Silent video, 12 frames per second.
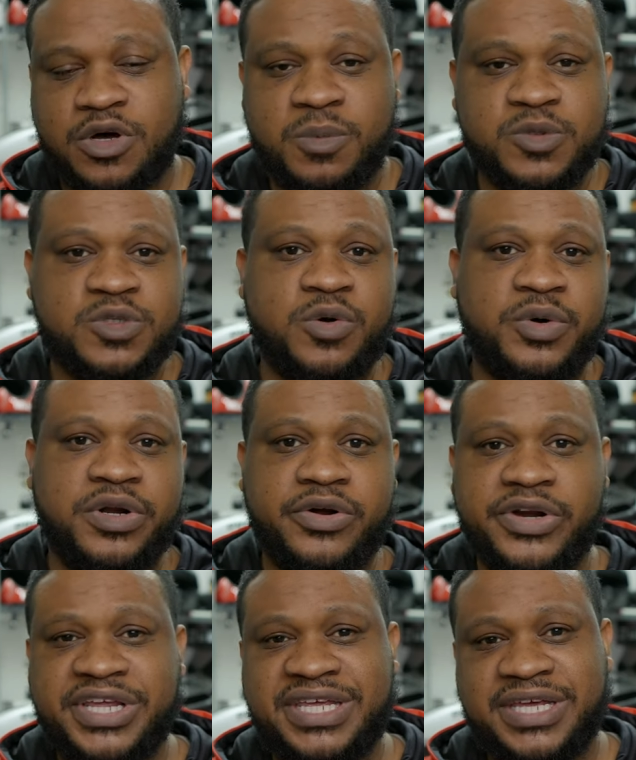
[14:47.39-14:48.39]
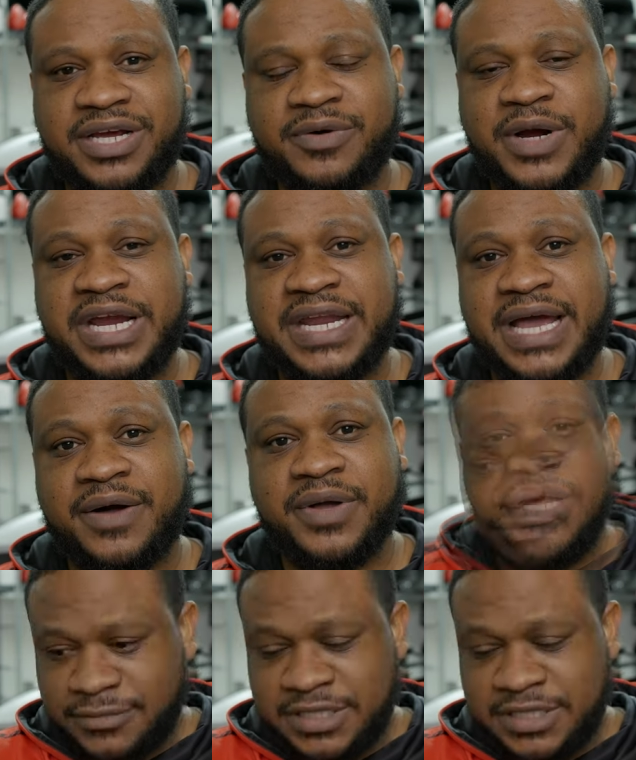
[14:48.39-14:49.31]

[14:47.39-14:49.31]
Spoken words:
almost going on a year right now.